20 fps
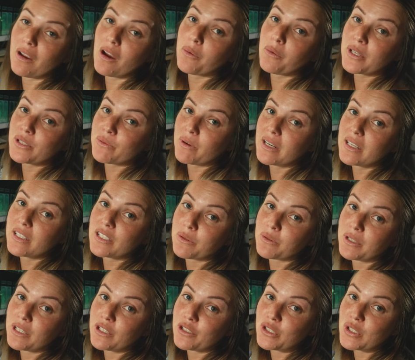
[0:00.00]
I always run into
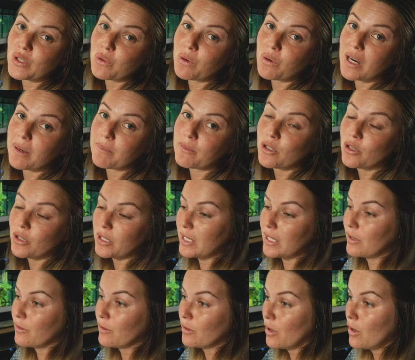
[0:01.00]
an issue where I'm
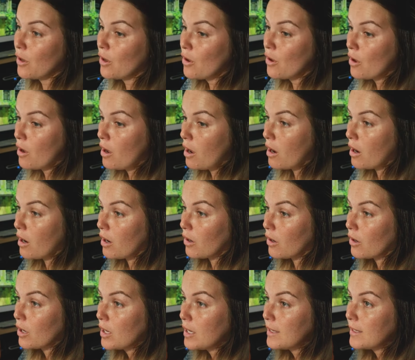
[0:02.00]
cooking
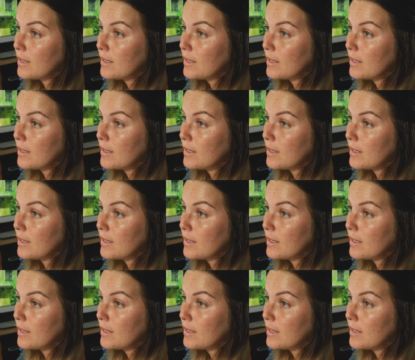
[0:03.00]
uh,